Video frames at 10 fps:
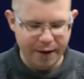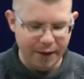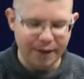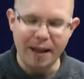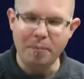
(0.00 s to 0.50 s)

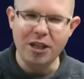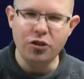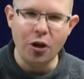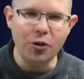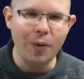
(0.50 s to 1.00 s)
Let me show
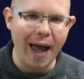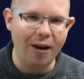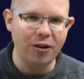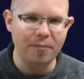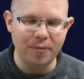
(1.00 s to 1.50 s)
you how
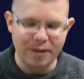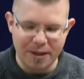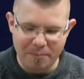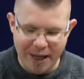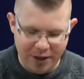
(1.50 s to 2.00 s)
to
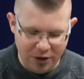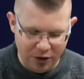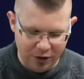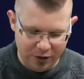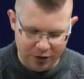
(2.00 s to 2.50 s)
make your
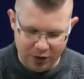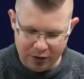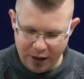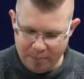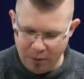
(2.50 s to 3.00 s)

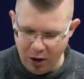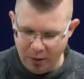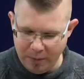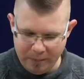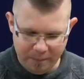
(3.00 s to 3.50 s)
light bulb.
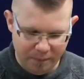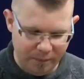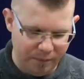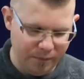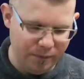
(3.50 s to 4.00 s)

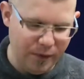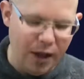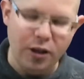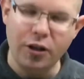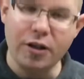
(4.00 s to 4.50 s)

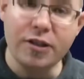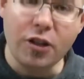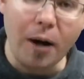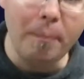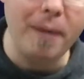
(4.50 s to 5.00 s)
You're going to
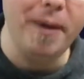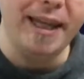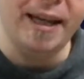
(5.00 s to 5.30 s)
start by making a